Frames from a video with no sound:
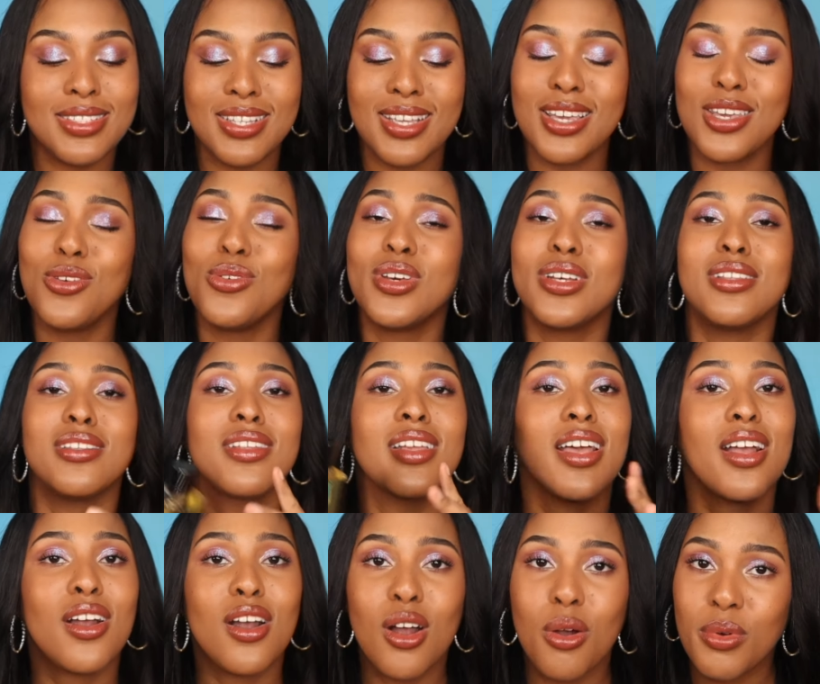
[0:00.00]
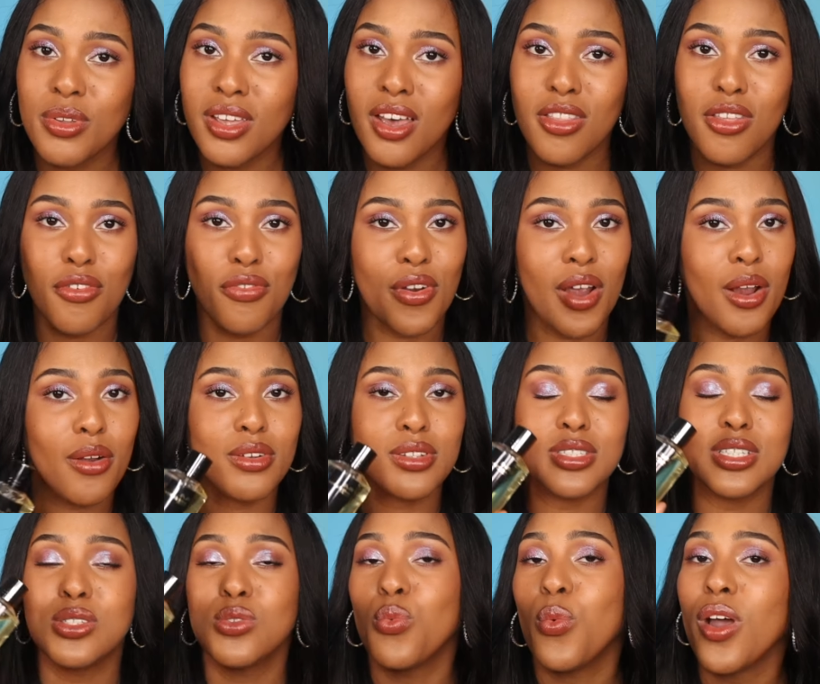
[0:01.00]
You can layer her with other
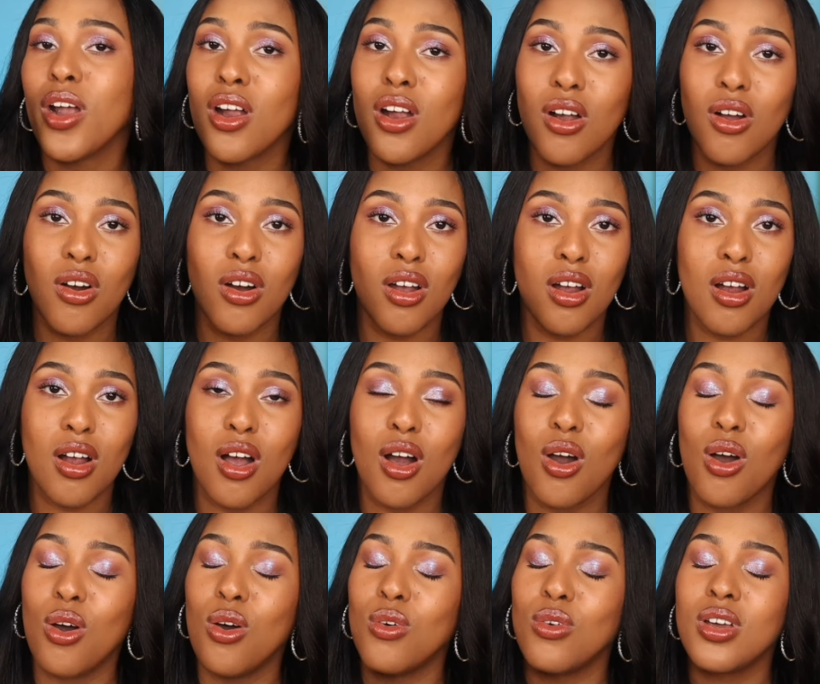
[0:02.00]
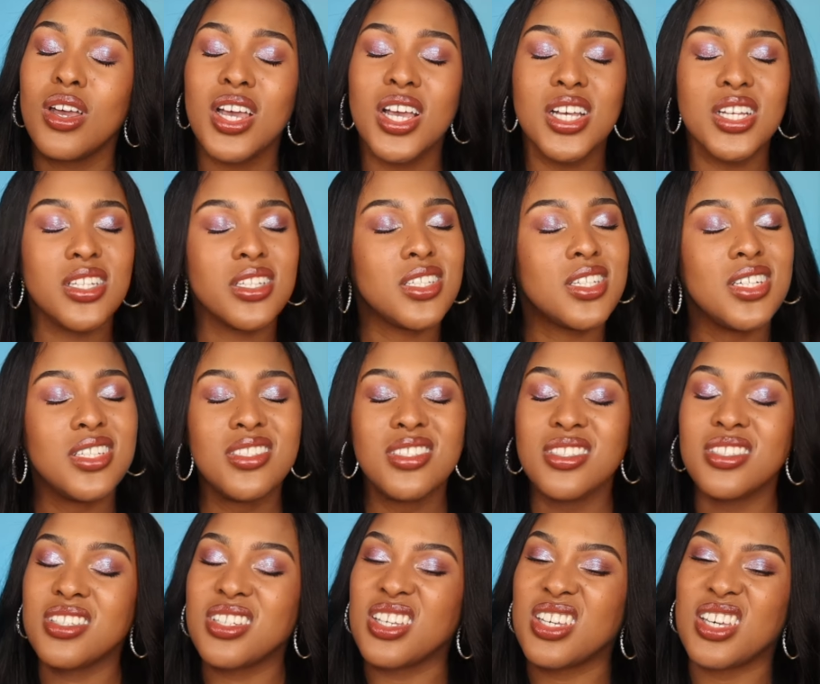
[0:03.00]
fragrances, wear her on her own. She
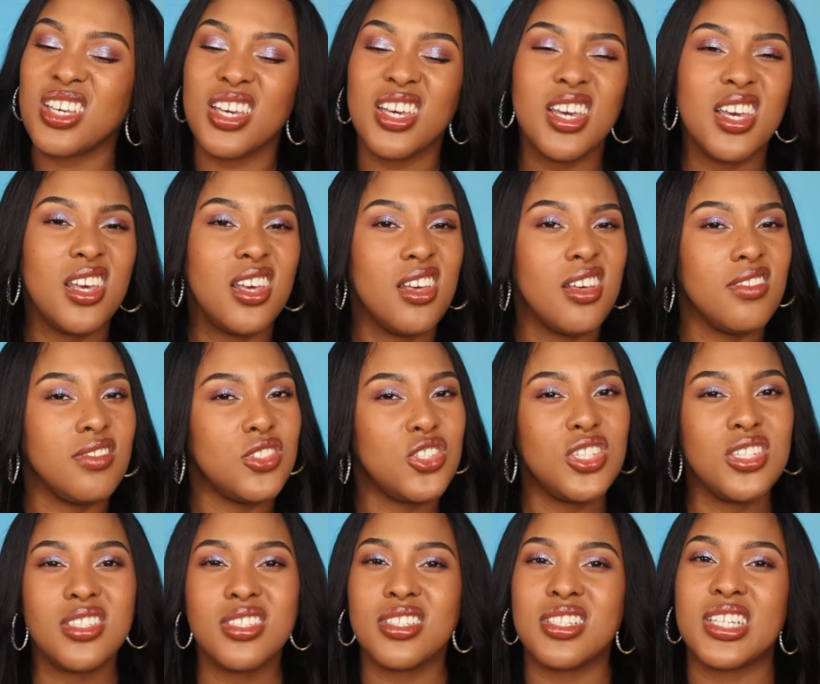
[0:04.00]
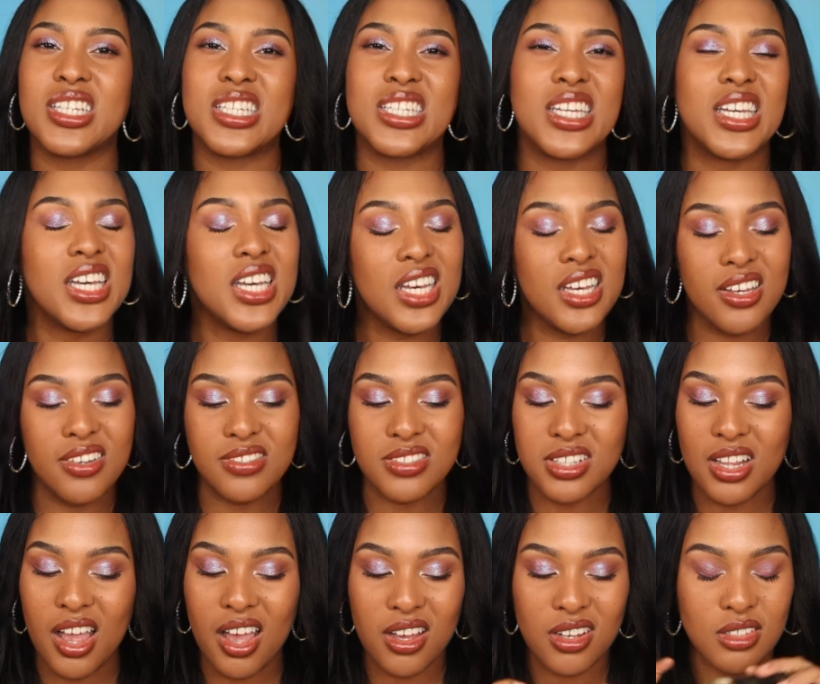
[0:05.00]
just gives. She just gives.
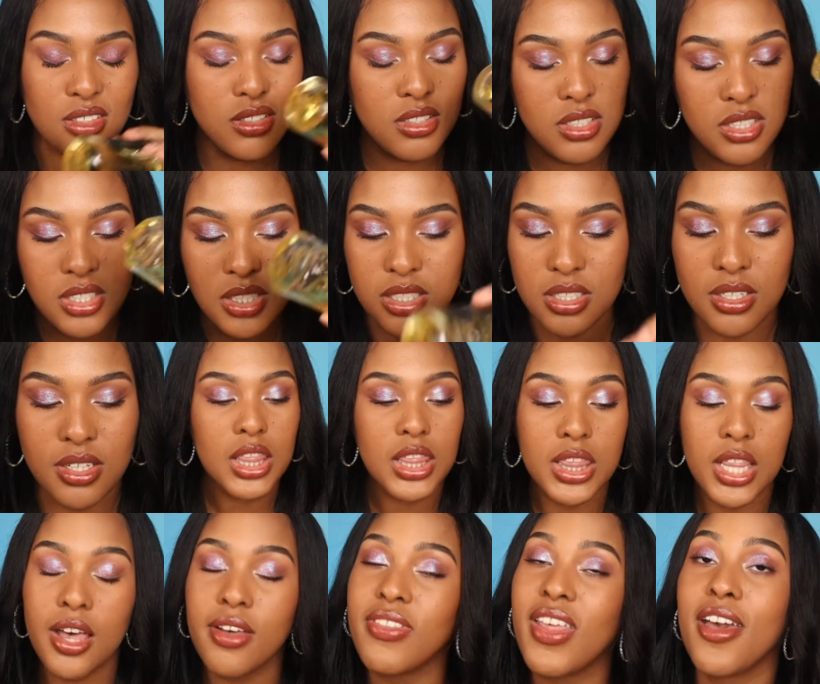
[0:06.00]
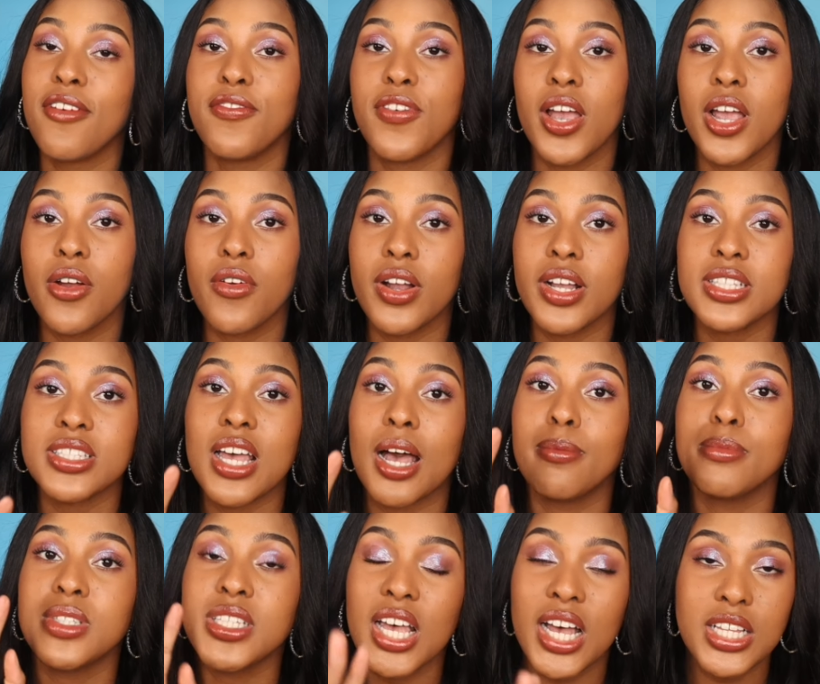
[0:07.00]
Like, ugh. Love that fragrance.
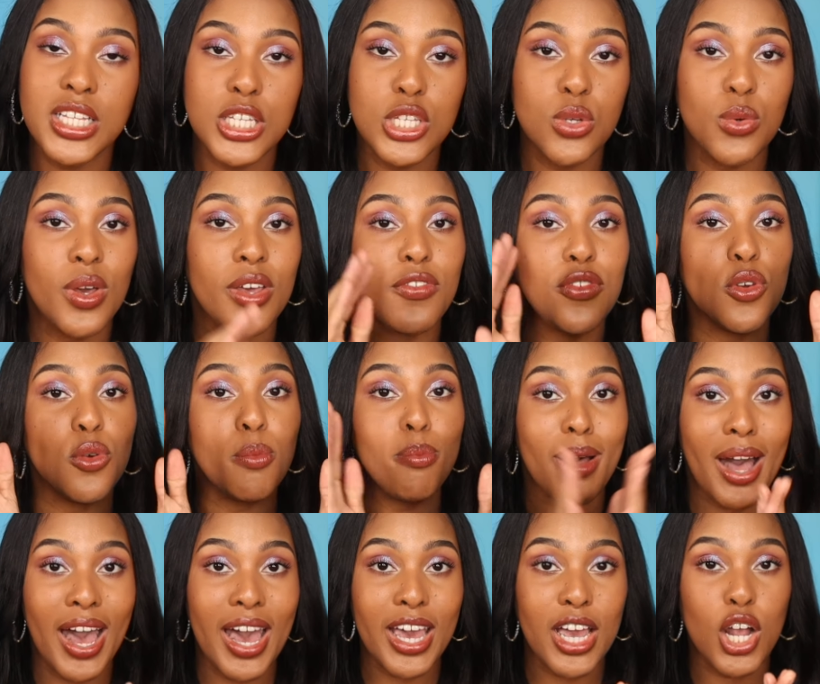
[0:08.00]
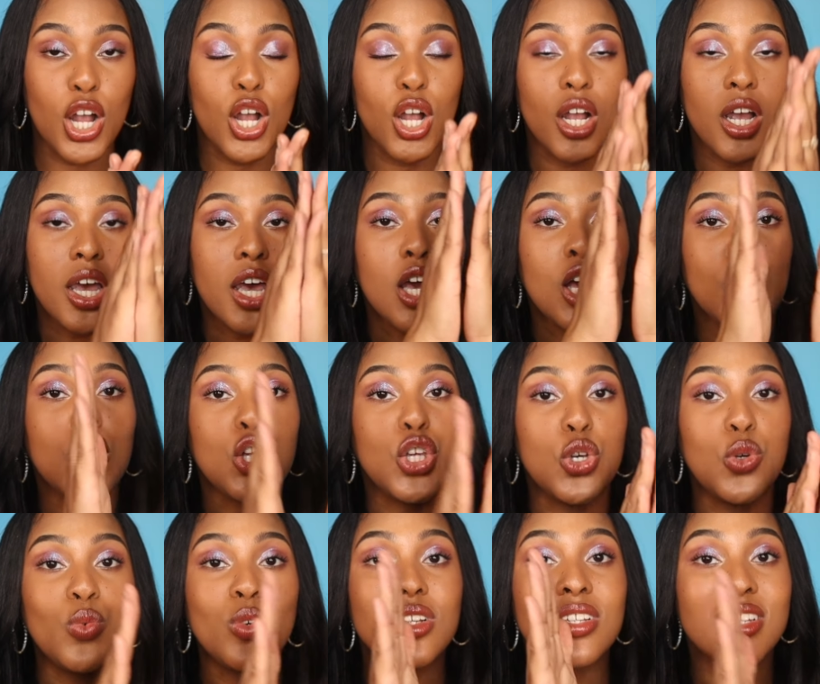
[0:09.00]
I'm telling you, if you buy her,
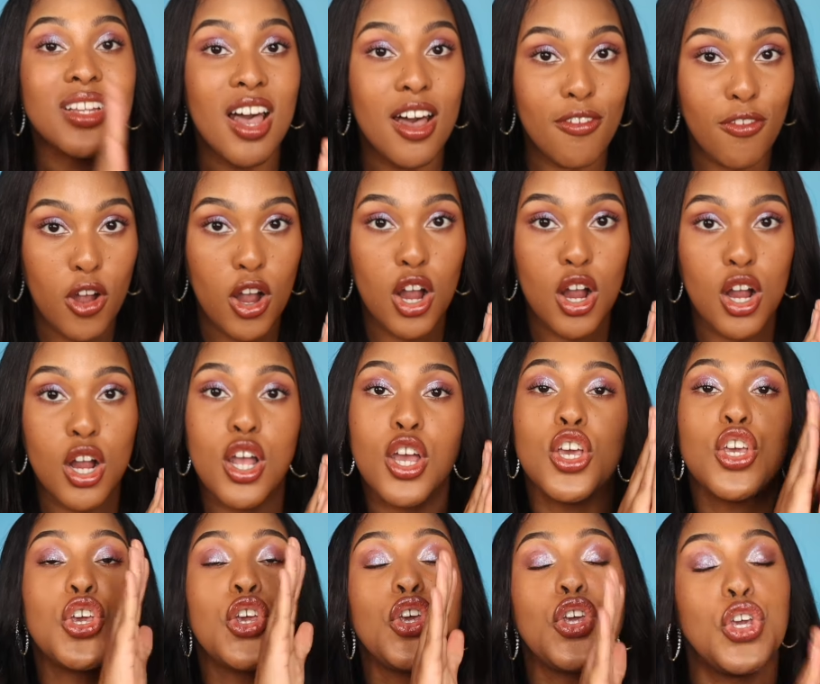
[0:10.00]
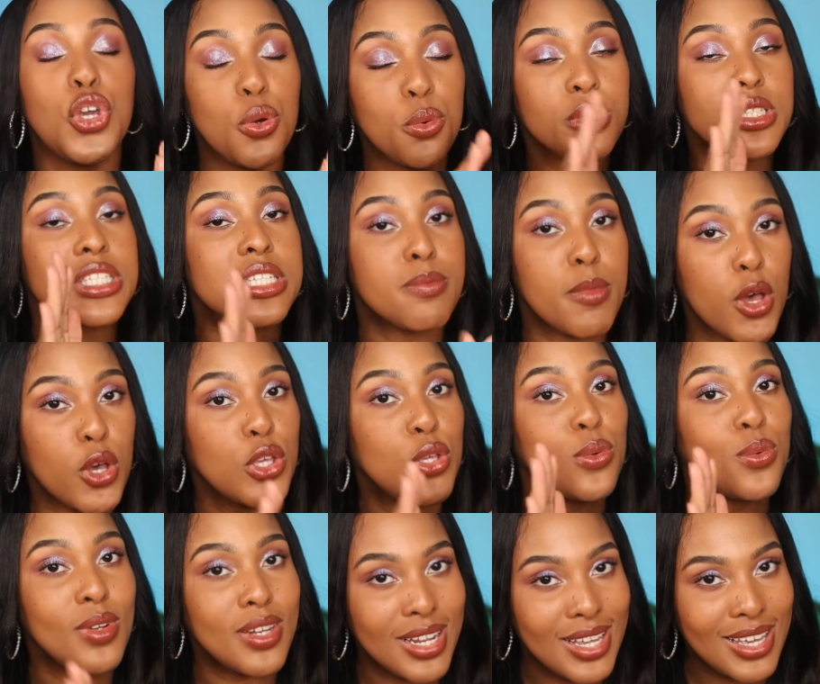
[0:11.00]
you will love her. You will smell
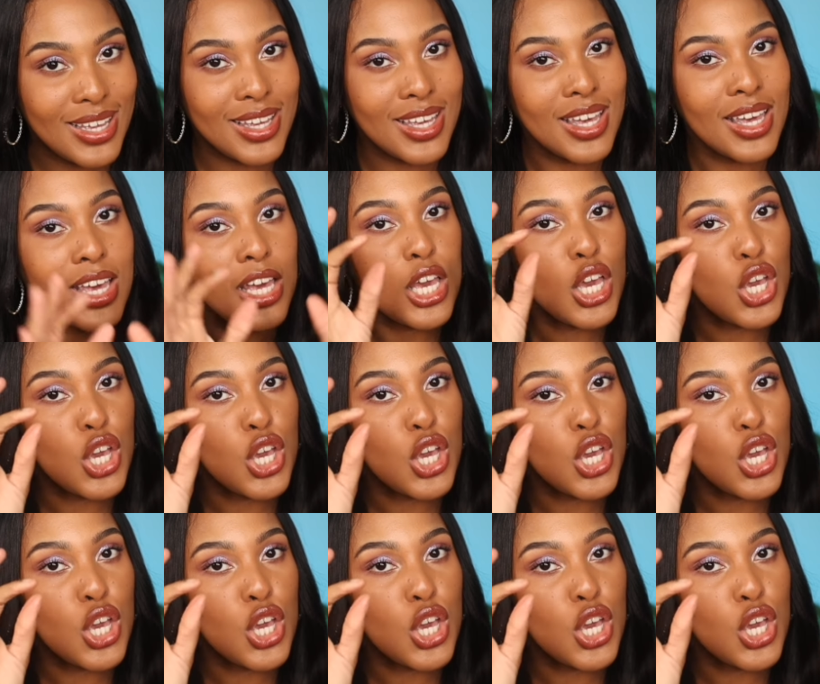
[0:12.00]
unique.